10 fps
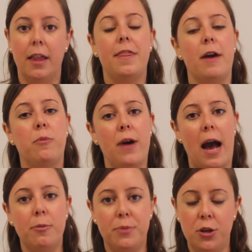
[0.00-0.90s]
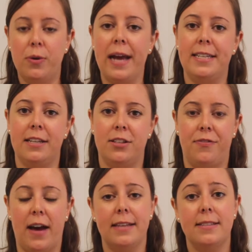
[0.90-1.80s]
that will help you
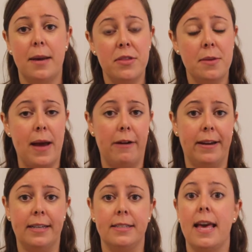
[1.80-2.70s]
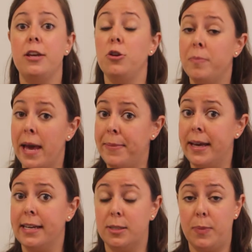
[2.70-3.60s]
identify some of the barriers that you may be
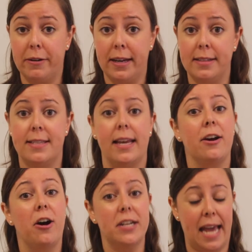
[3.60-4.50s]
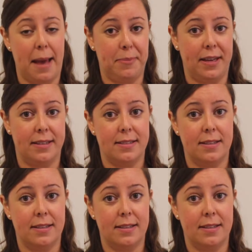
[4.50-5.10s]
experiencing on campus.